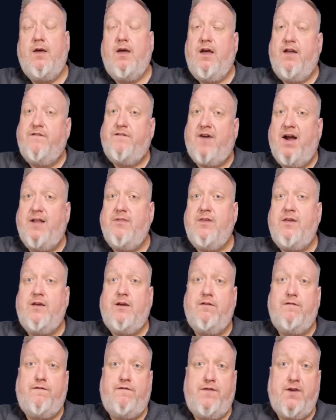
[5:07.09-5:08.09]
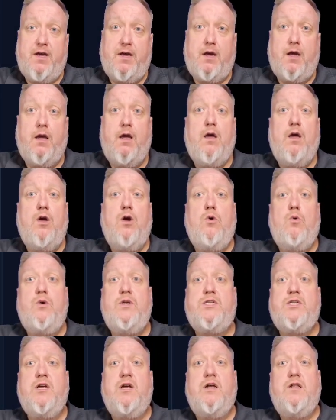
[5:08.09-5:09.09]
And finally, Config,
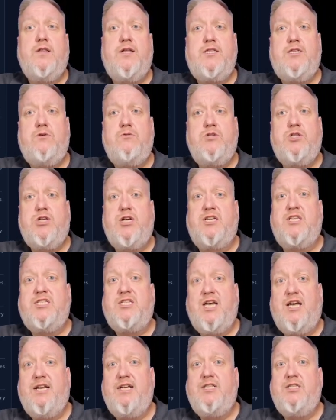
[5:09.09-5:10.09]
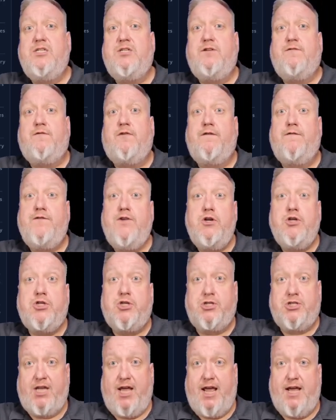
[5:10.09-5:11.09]
which lets you adjust settings for future
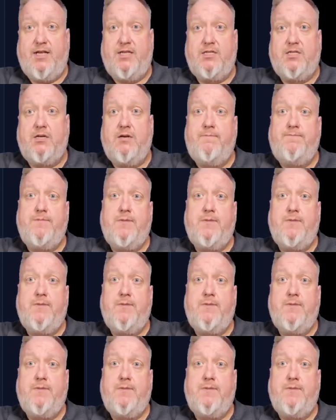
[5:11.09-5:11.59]
scans,